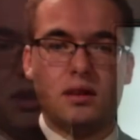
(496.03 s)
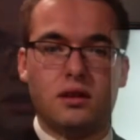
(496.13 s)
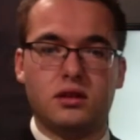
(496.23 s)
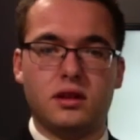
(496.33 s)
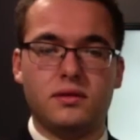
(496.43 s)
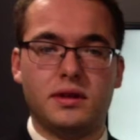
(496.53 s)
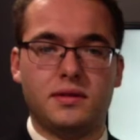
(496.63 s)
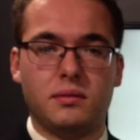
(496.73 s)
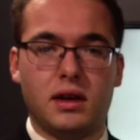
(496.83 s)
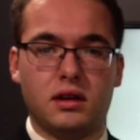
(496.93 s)
There are several
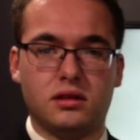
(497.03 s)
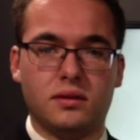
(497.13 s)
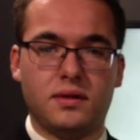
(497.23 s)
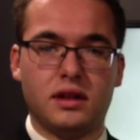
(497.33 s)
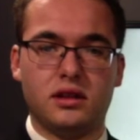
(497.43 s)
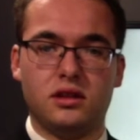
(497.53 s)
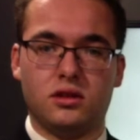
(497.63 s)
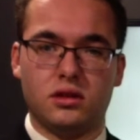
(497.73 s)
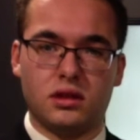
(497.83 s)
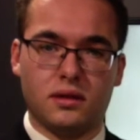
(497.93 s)
different models to find the
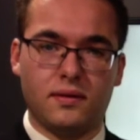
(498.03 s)
intrinsic